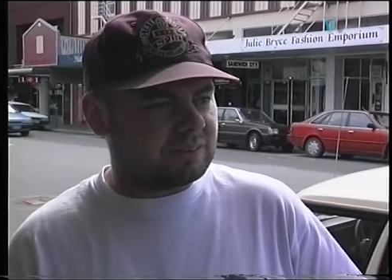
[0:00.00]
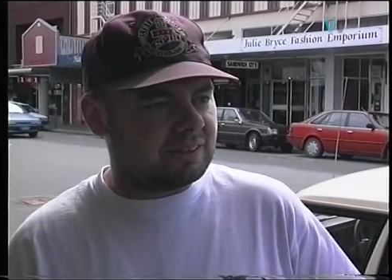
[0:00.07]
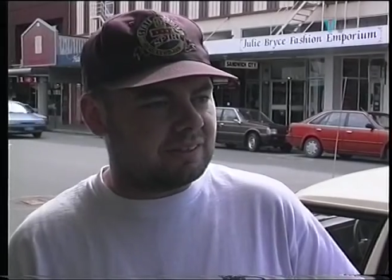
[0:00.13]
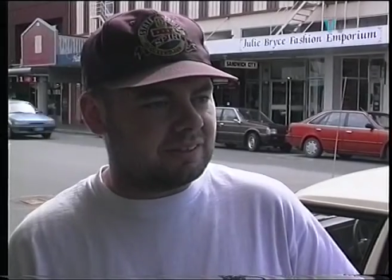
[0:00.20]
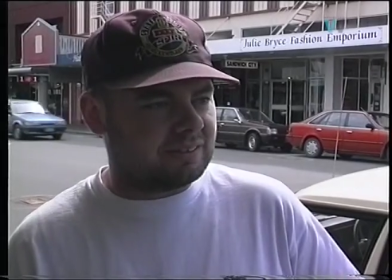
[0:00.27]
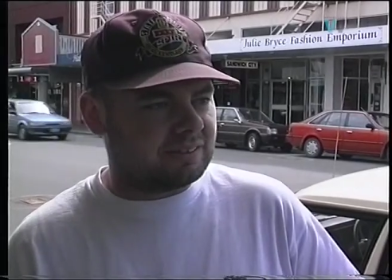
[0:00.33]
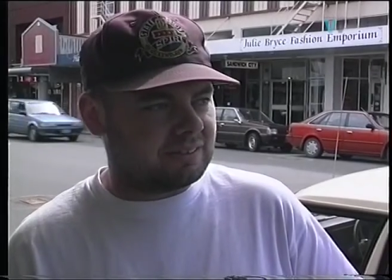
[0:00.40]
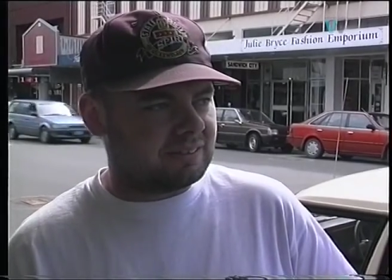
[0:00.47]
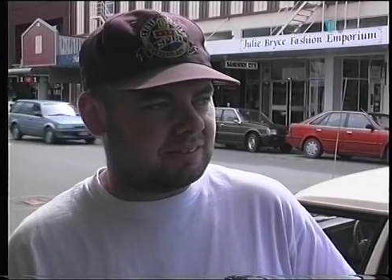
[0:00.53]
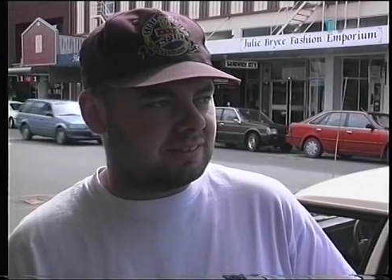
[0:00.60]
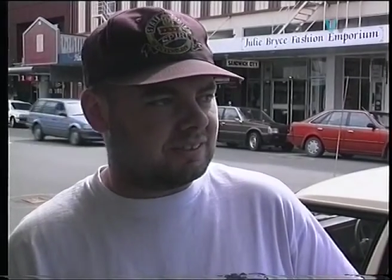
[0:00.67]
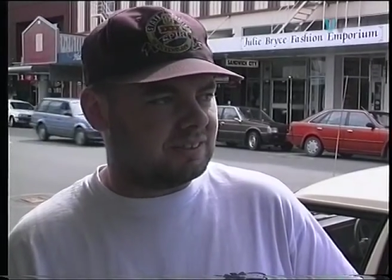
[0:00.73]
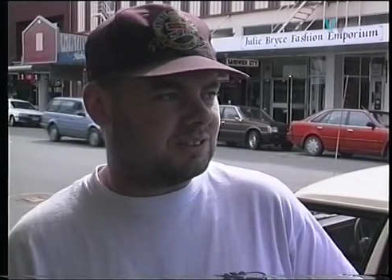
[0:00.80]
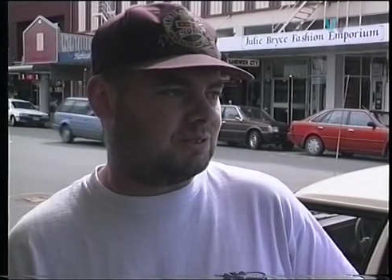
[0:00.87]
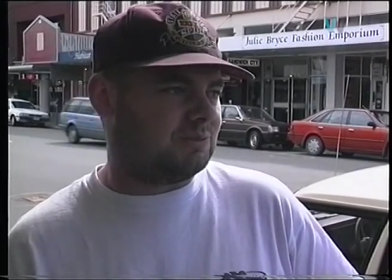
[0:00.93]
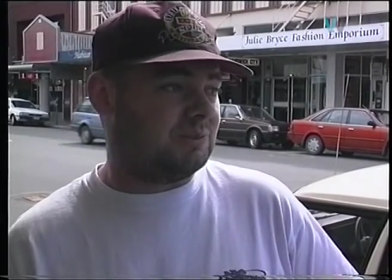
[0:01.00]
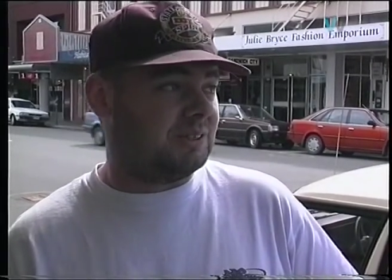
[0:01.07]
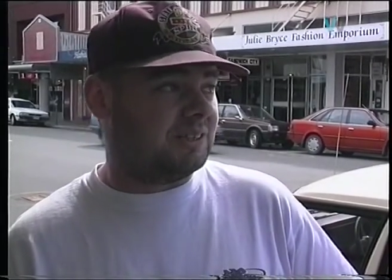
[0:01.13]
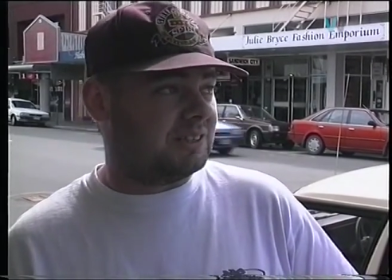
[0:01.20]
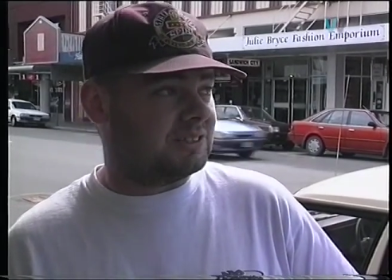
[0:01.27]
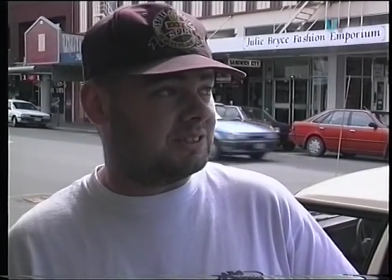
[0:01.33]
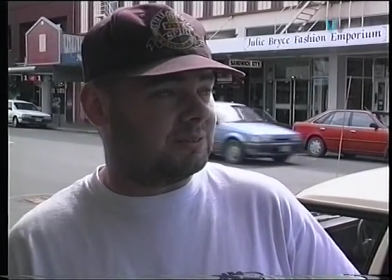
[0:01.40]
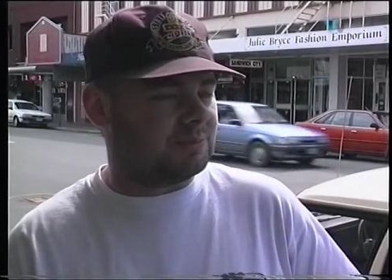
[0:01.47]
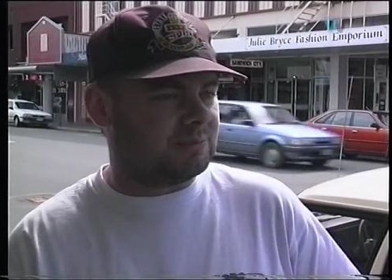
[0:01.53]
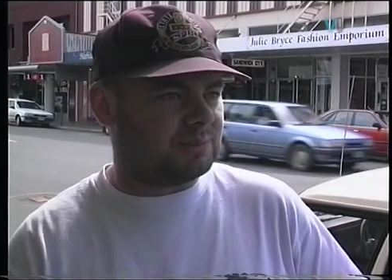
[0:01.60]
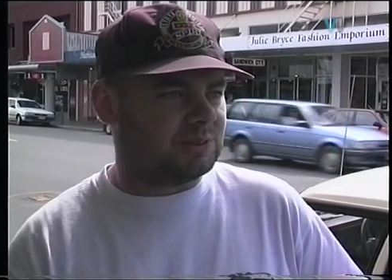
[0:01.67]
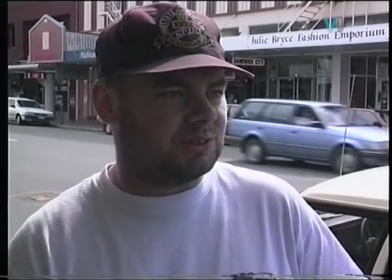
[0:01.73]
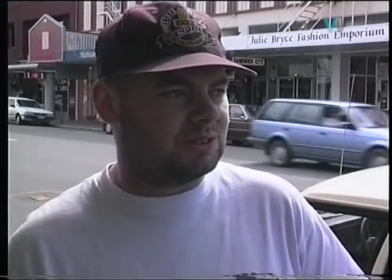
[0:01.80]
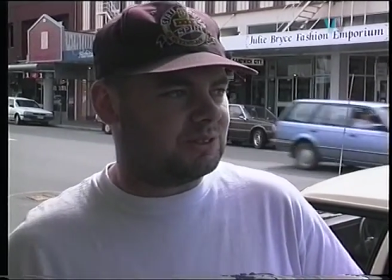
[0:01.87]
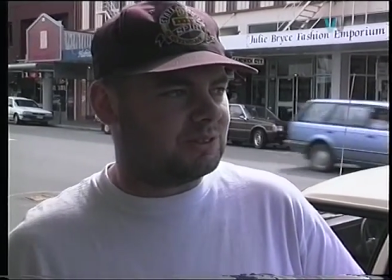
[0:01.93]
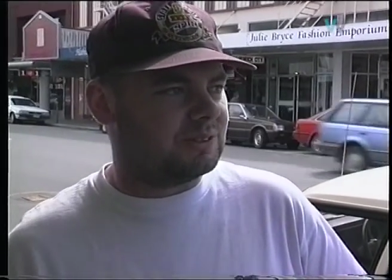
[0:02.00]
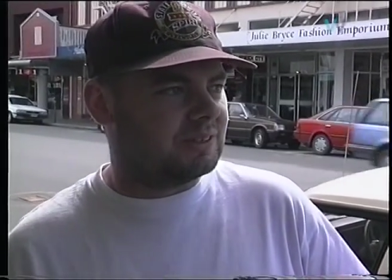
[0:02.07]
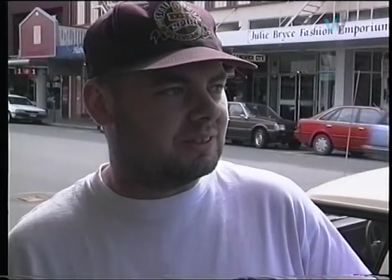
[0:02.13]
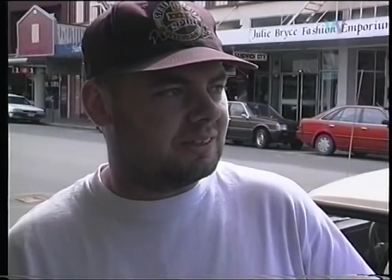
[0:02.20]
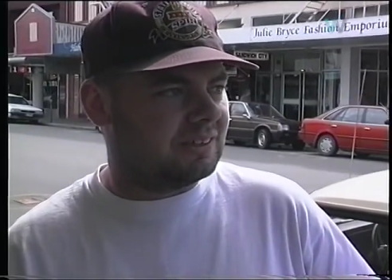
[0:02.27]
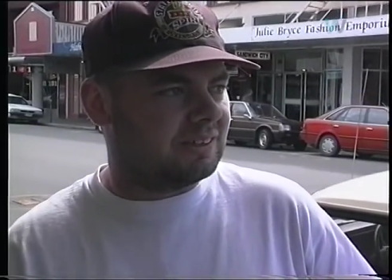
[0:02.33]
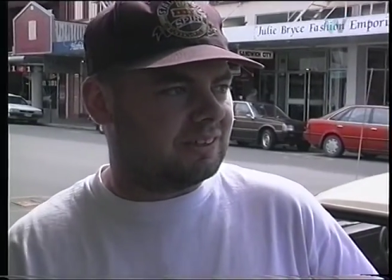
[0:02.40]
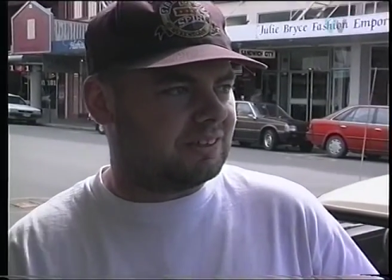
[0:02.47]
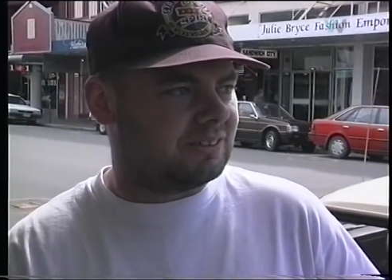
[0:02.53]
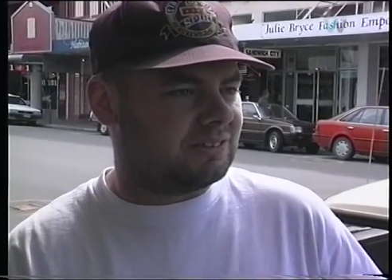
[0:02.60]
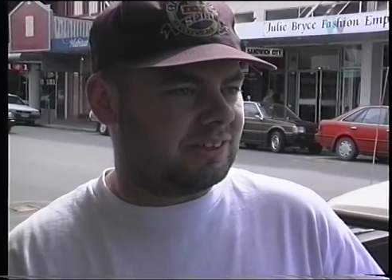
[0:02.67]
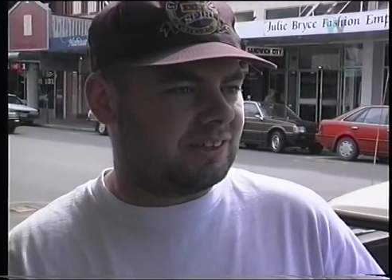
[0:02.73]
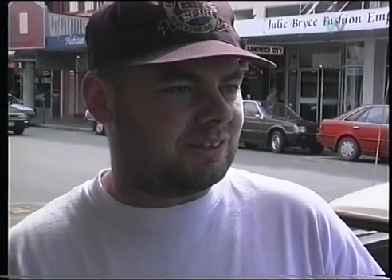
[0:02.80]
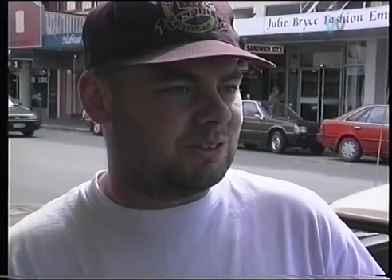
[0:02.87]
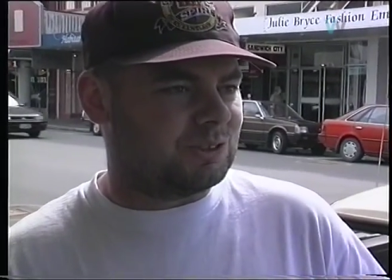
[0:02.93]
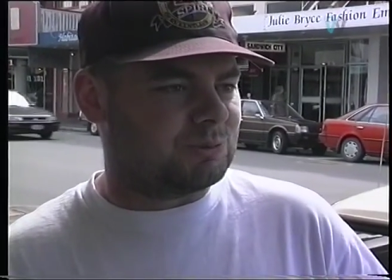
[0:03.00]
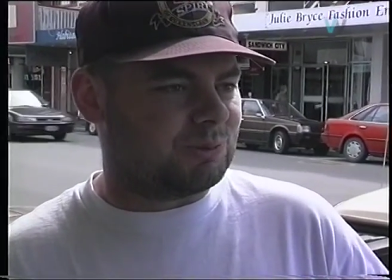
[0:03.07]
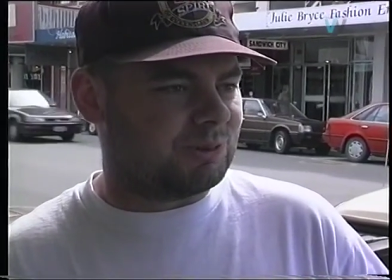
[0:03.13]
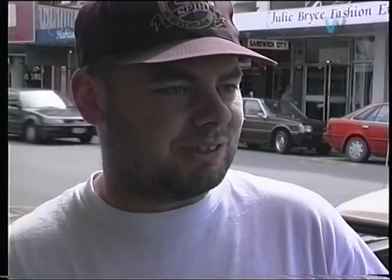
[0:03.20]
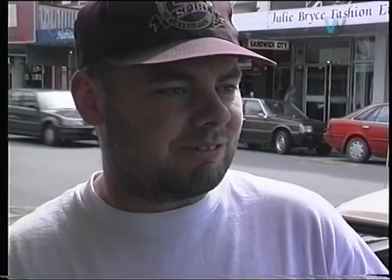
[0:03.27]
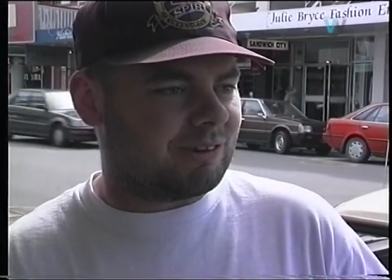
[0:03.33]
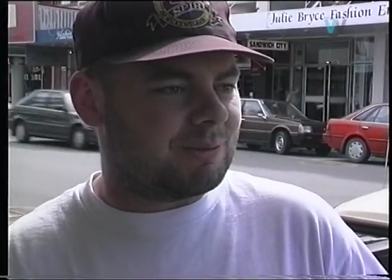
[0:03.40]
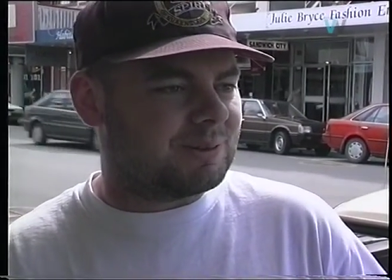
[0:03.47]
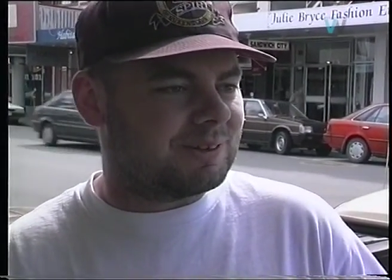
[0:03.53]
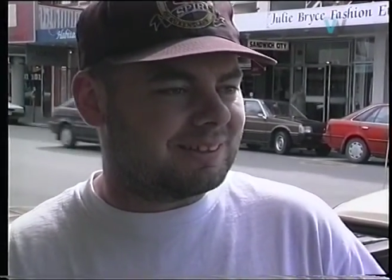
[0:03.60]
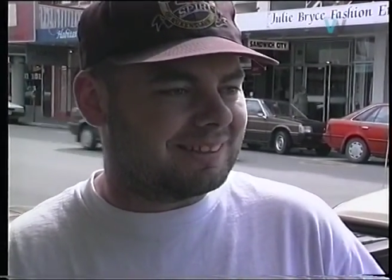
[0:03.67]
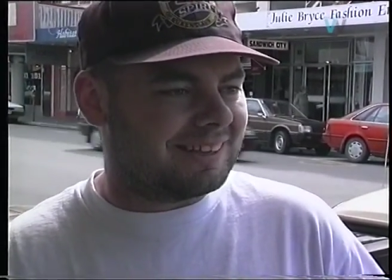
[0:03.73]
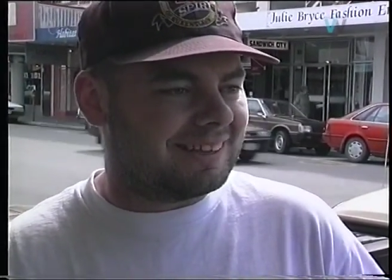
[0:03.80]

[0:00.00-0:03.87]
Yeah, it needs to be done something because the uh, you know, town looks pretty grubby in